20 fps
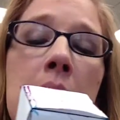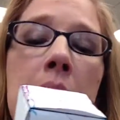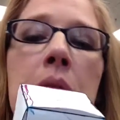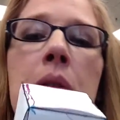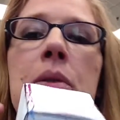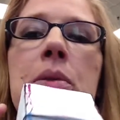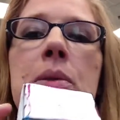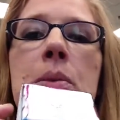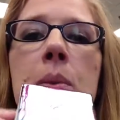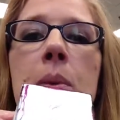
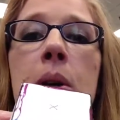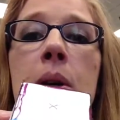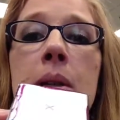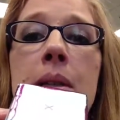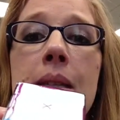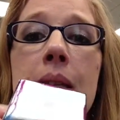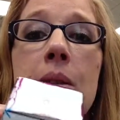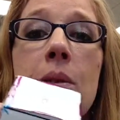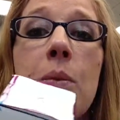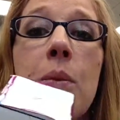those words
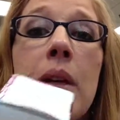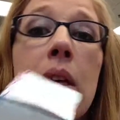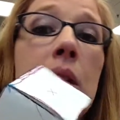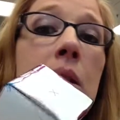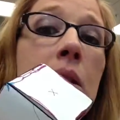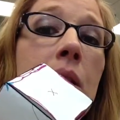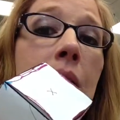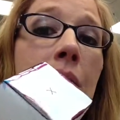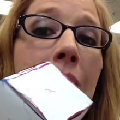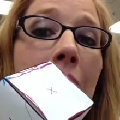as we
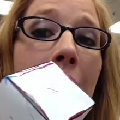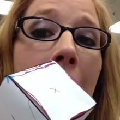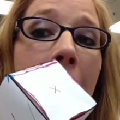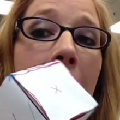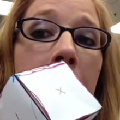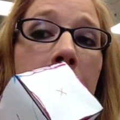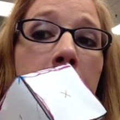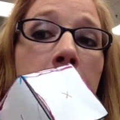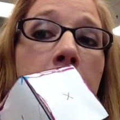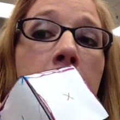look at
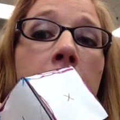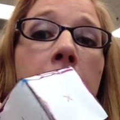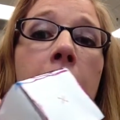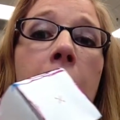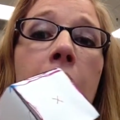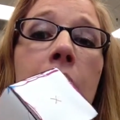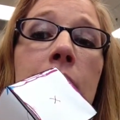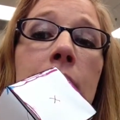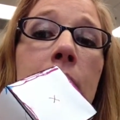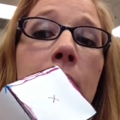
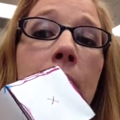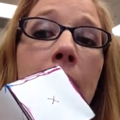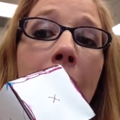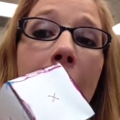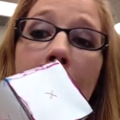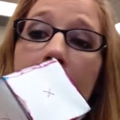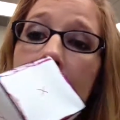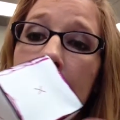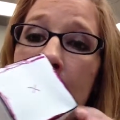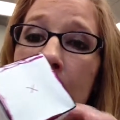a
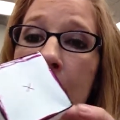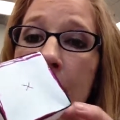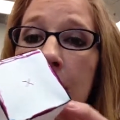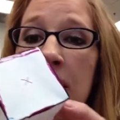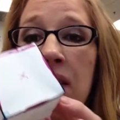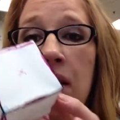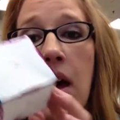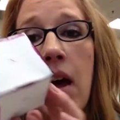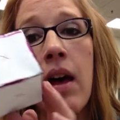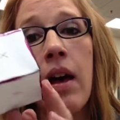variety
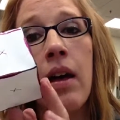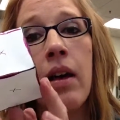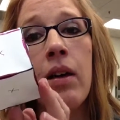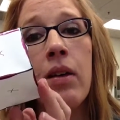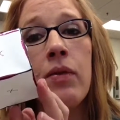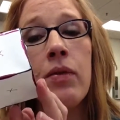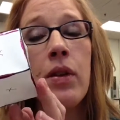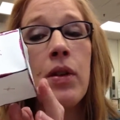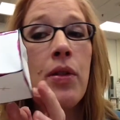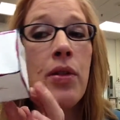of
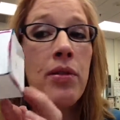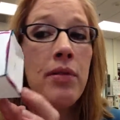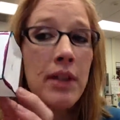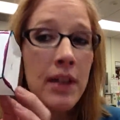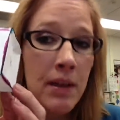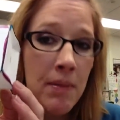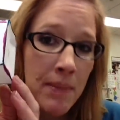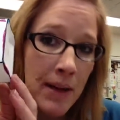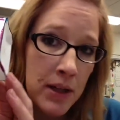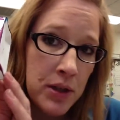
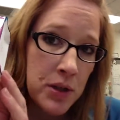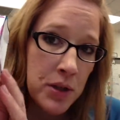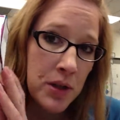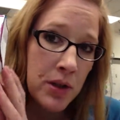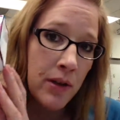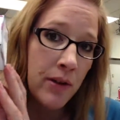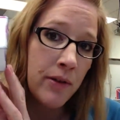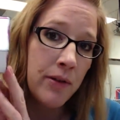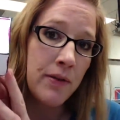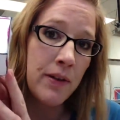
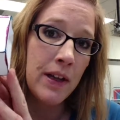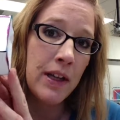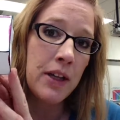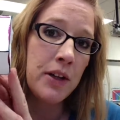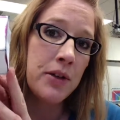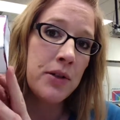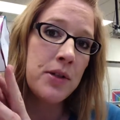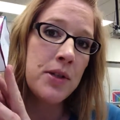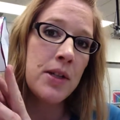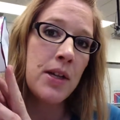three-dimensional
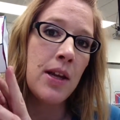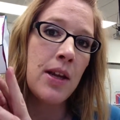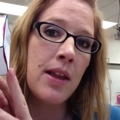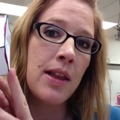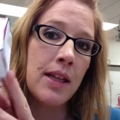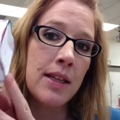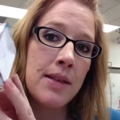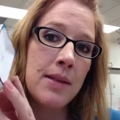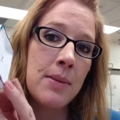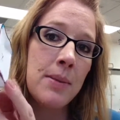figures
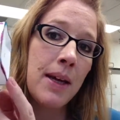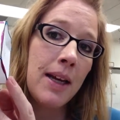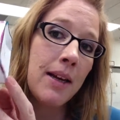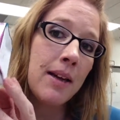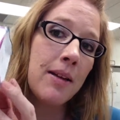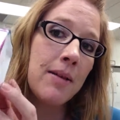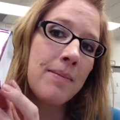this week.